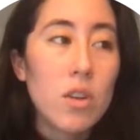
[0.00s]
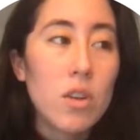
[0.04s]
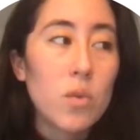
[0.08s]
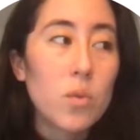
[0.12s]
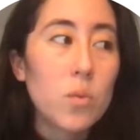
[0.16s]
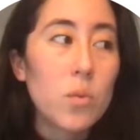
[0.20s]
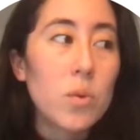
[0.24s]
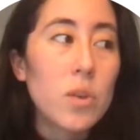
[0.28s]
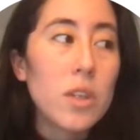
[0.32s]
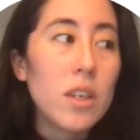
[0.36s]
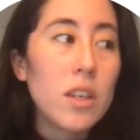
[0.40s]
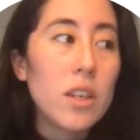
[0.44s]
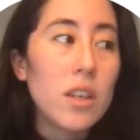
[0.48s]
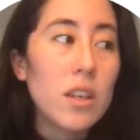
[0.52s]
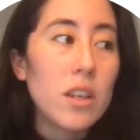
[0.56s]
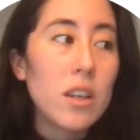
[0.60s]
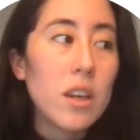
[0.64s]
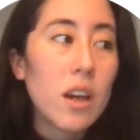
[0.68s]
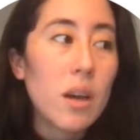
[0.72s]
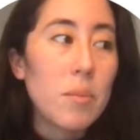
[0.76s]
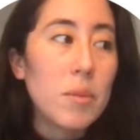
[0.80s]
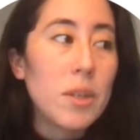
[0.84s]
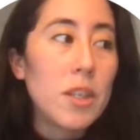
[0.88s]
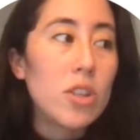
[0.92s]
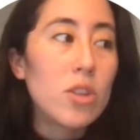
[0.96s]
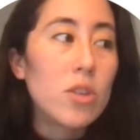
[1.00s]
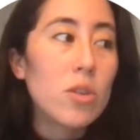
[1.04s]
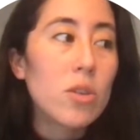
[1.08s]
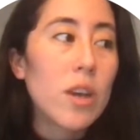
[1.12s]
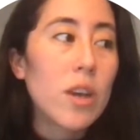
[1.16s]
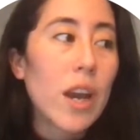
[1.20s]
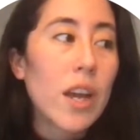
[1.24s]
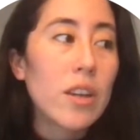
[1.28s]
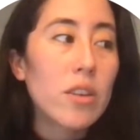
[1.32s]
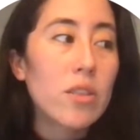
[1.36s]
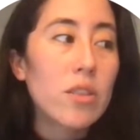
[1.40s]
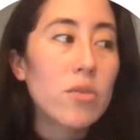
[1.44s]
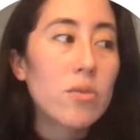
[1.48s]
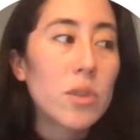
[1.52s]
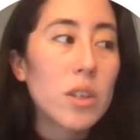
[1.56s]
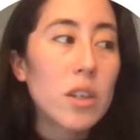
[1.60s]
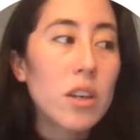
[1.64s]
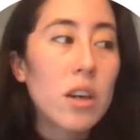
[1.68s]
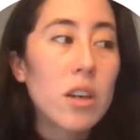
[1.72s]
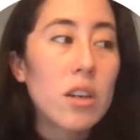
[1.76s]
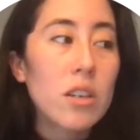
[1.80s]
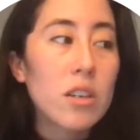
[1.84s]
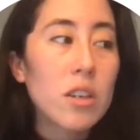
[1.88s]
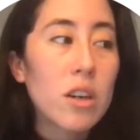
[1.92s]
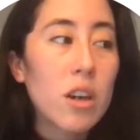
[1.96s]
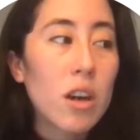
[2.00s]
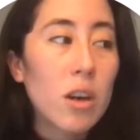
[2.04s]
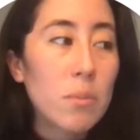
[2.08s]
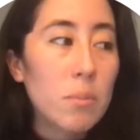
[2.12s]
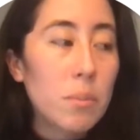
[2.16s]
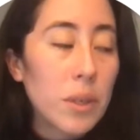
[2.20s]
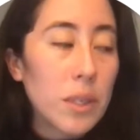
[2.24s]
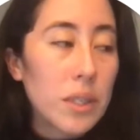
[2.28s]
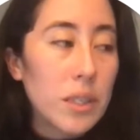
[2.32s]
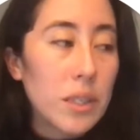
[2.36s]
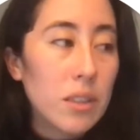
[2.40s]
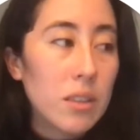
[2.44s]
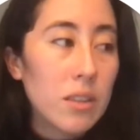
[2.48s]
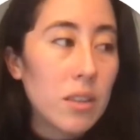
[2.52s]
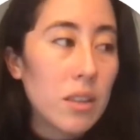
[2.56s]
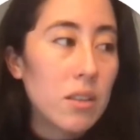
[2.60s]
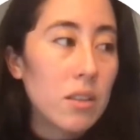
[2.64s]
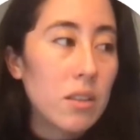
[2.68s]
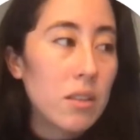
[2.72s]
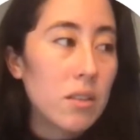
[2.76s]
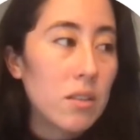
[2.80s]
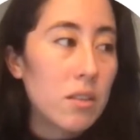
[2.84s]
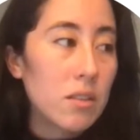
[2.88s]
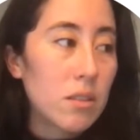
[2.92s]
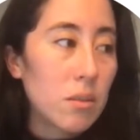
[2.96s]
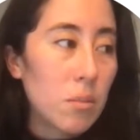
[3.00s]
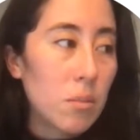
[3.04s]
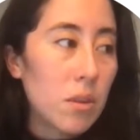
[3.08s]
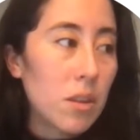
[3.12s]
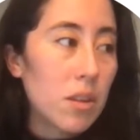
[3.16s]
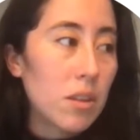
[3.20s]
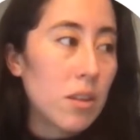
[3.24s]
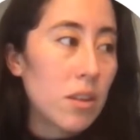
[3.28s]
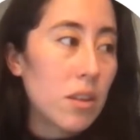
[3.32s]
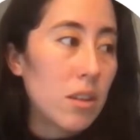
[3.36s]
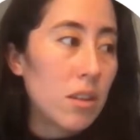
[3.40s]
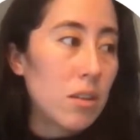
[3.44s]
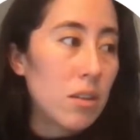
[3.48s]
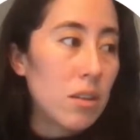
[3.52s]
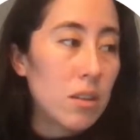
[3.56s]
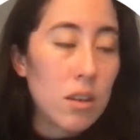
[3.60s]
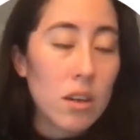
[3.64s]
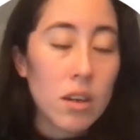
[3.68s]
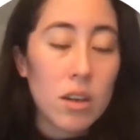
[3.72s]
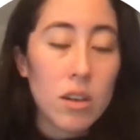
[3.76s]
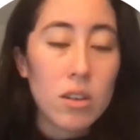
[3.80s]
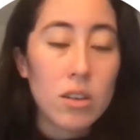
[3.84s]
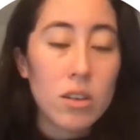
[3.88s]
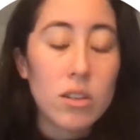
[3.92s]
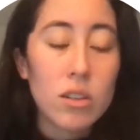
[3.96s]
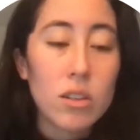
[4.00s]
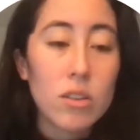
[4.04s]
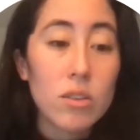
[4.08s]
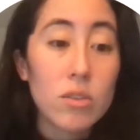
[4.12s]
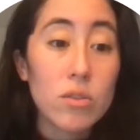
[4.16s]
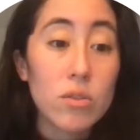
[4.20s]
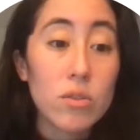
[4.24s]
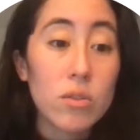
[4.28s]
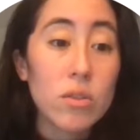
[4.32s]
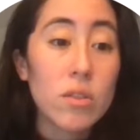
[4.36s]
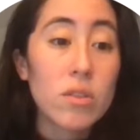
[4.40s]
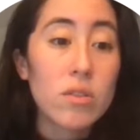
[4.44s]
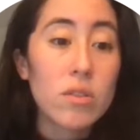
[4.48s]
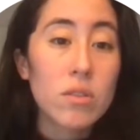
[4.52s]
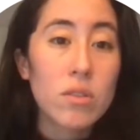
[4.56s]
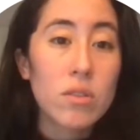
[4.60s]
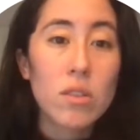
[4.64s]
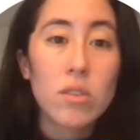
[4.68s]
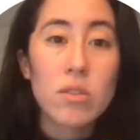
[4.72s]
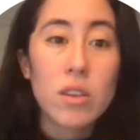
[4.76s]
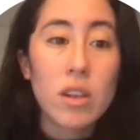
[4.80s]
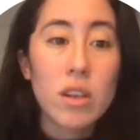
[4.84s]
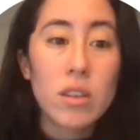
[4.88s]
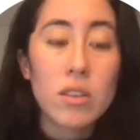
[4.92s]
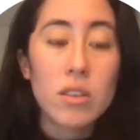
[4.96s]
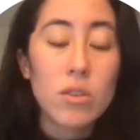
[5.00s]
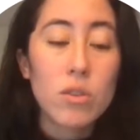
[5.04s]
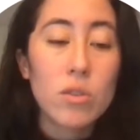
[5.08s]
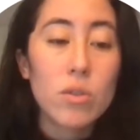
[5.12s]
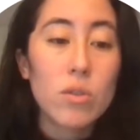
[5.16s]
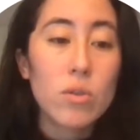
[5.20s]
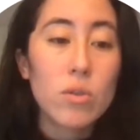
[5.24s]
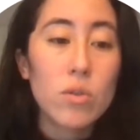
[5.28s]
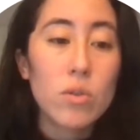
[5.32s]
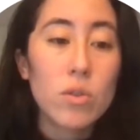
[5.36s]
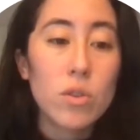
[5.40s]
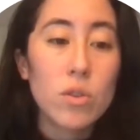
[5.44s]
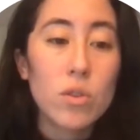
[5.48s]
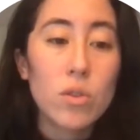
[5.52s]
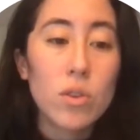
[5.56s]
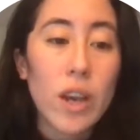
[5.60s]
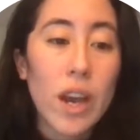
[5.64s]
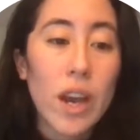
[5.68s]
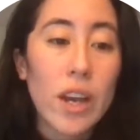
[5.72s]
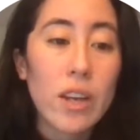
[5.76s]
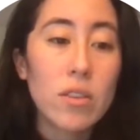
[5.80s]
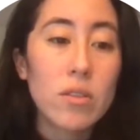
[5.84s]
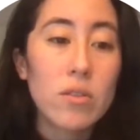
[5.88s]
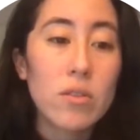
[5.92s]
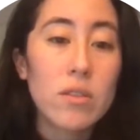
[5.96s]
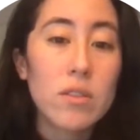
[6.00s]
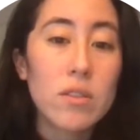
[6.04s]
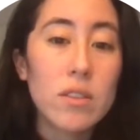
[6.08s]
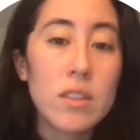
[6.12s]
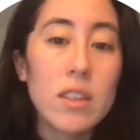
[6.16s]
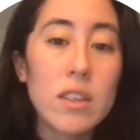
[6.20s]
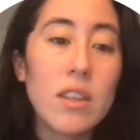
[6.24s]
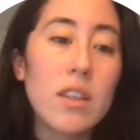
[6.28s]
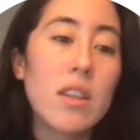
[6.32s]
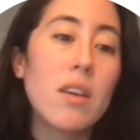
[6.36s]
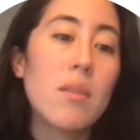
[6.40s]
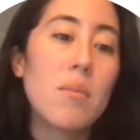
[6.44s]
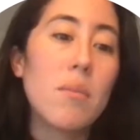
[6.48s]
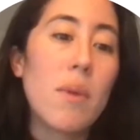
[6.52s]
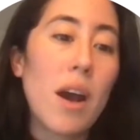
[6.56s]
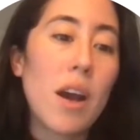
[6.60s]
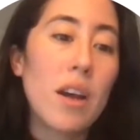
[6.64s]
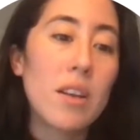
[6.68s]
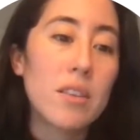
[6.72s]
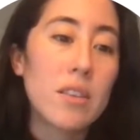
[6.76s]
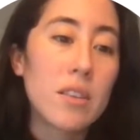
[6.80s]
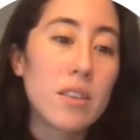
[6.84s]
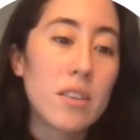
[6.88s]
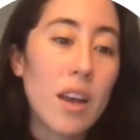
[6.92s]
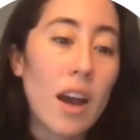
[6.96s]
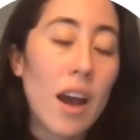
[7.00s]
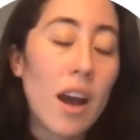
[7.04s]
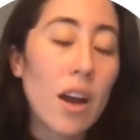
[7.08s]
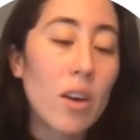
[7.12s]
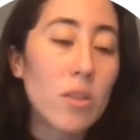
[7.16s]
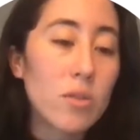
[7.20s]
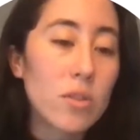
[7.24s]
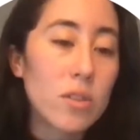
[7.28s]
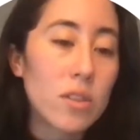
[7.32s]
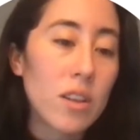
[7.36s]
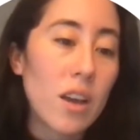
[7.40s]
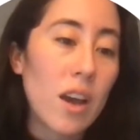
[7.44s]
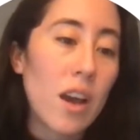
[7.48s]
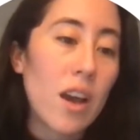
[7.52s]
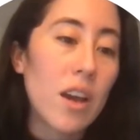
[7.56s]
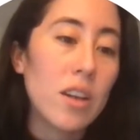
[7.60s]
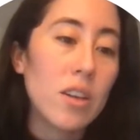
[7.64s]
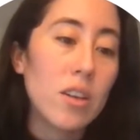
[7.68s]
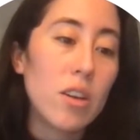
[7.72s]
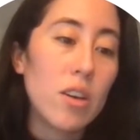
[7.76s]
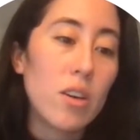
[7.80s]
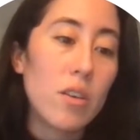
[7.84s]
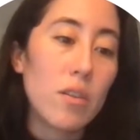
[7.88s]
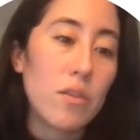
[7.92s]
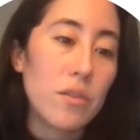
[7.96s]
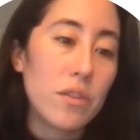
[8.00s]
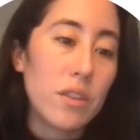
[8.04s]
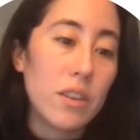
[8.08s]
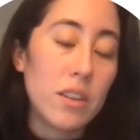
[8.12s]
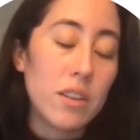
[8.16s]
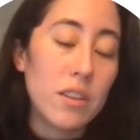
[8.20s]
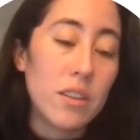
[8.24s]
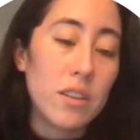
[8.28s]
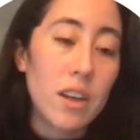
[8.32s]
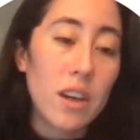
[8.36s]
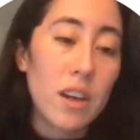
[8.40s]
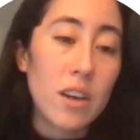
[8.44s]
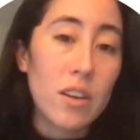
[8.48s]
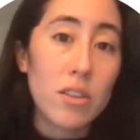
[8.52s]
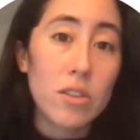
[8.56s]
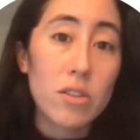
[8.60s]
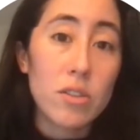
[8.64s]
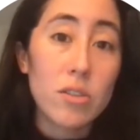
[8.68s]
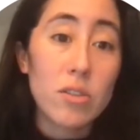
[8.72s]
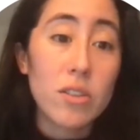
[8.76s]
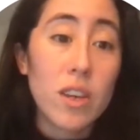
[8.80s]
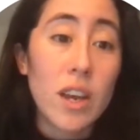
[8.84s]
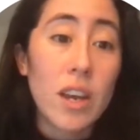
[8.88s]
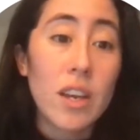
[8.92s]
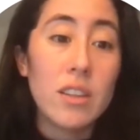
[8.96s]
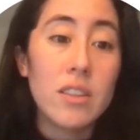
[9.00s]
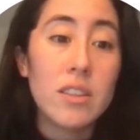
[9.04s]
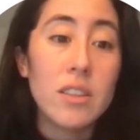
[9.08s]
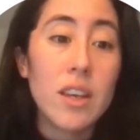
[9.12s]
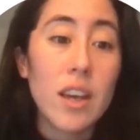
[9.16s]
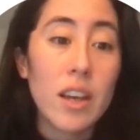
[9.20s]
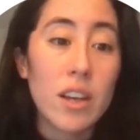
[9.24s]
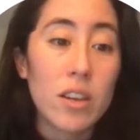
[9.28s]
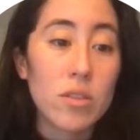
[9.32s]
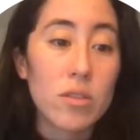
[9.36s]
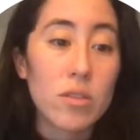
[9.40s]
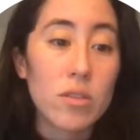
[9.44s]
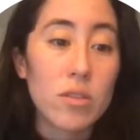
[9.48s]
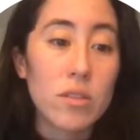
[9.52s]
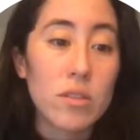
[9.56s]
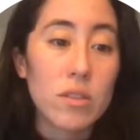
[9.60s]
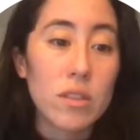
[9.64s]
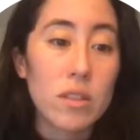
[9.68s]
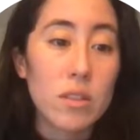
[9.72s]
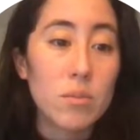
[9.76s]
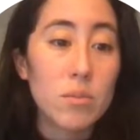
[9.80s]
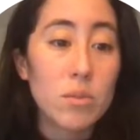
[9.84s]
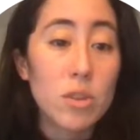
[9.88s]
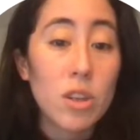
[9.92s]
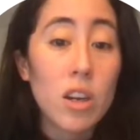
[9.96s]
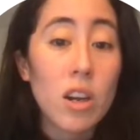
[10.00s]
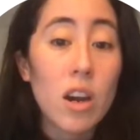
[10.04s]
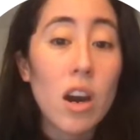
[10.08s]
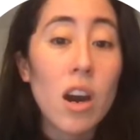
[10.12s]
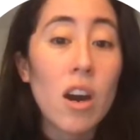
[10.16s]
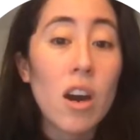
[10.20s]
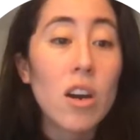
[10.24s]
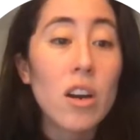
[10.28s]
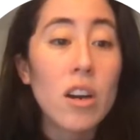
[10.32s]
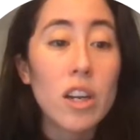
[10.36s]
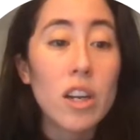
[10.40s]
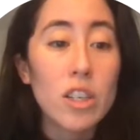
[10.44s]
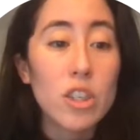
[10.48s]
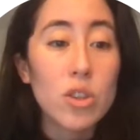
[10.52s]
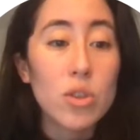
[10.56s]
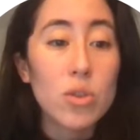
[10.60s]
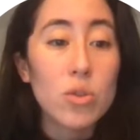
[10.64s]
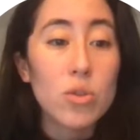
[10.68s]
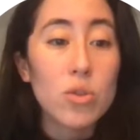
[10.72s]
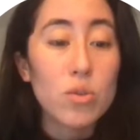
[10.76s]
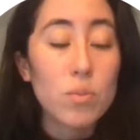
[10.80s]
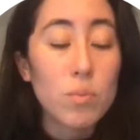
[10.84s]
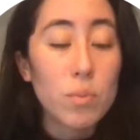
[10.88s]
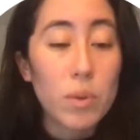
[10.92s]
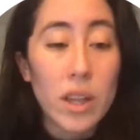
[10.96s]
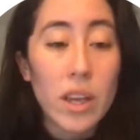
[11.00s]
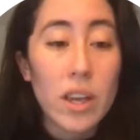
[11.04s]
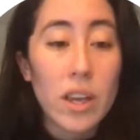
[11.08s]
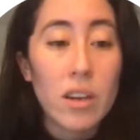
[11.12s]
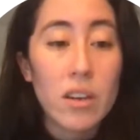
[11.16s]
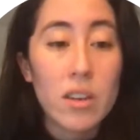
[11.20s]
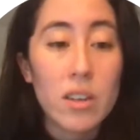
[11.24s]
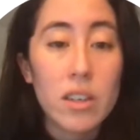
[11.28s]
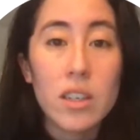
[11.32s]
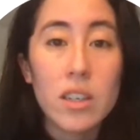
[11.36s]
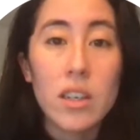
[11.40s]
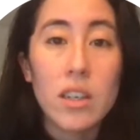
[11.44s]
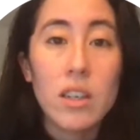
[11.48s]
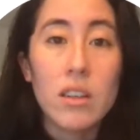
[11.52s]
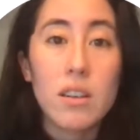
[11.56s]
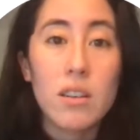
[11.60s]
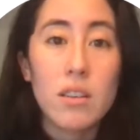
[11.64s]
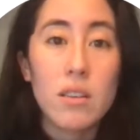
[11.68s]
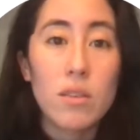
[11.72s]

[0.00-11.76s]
You cannot regard companies, and this is something that our young students also tell you, you cannot see them as outside of the entire society ecosystem. They are a huge player in